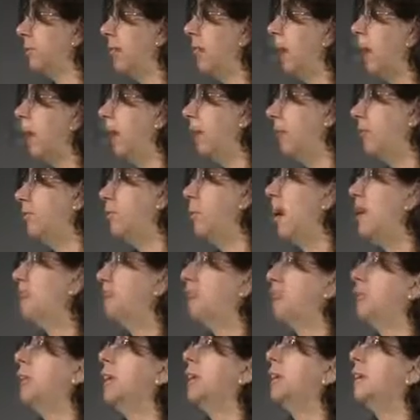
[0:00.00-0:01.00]
Okay, if you have
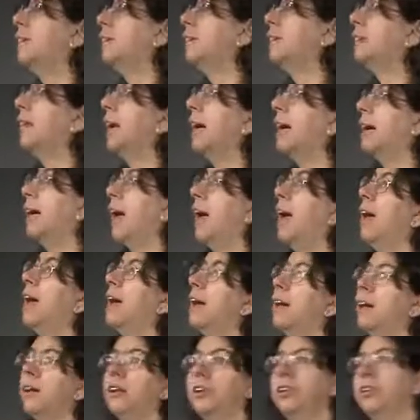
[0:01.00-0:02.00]
very little data,
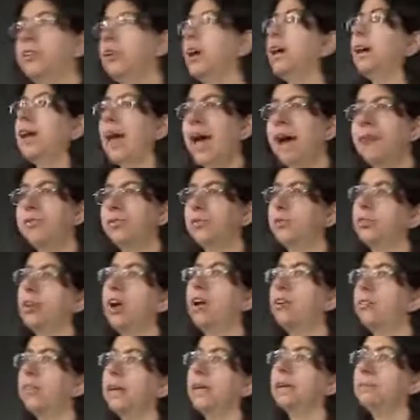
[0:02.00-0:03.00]
you're going to have to
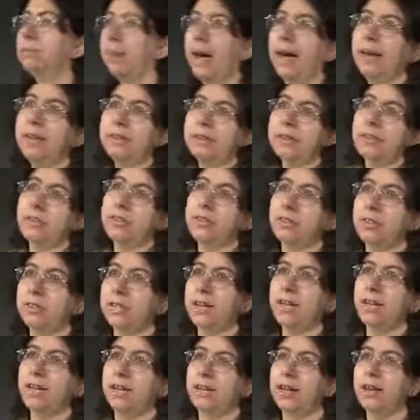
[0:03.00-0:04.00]
tolerate bias because there's
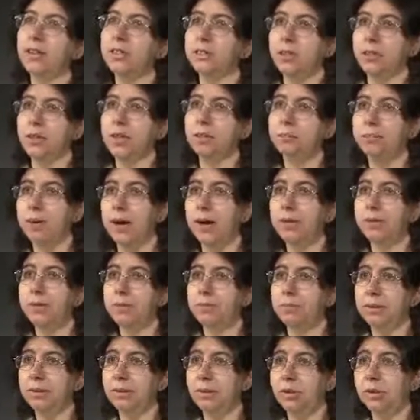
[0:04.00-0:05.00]
nothing else you can
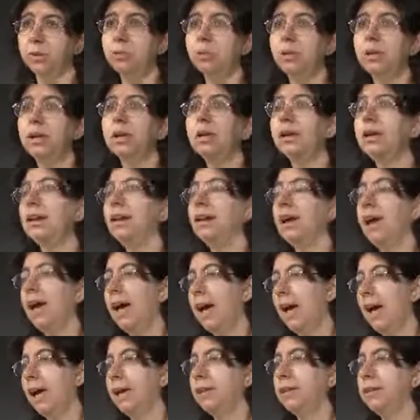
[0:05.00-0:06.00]
possibly do.
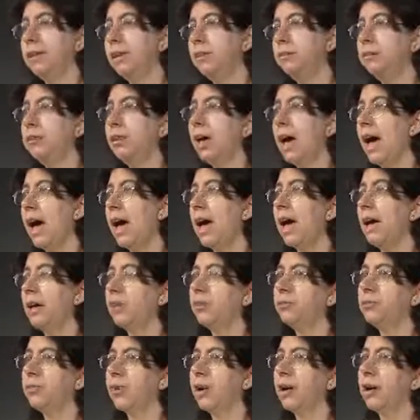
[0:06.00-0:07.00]
And if you
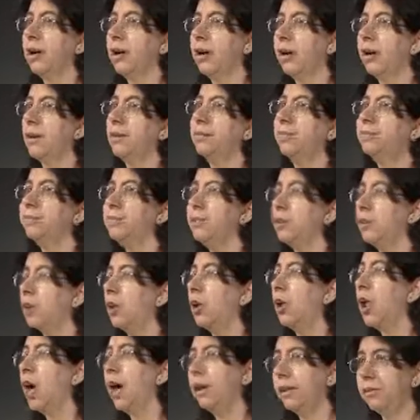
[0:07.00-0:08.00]
have um,
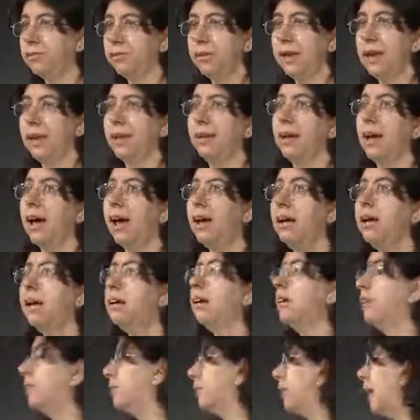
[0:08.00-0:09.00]
a lot of data,
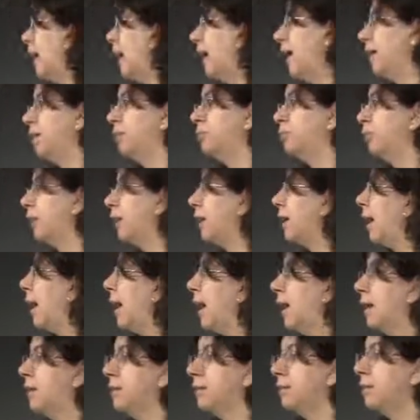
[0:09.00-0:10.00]
then we
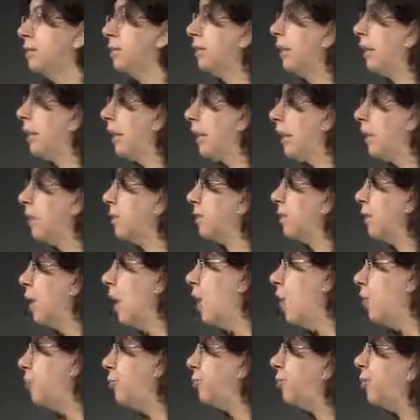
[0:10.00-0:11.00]
can uh,
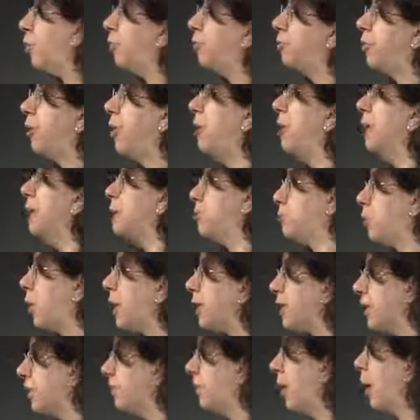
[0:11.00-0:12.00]
go for very
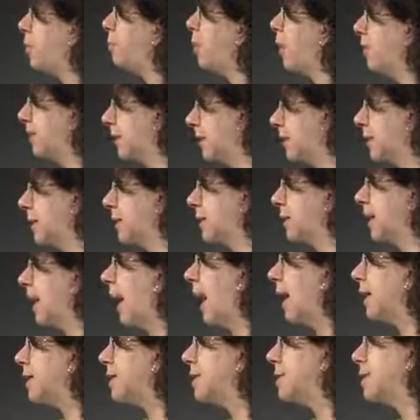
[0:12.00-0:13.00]
expressive hypothesis
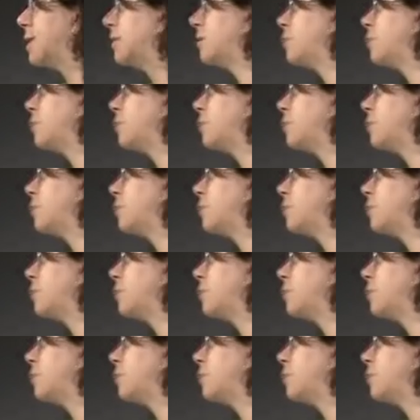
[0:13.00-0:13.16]
classes.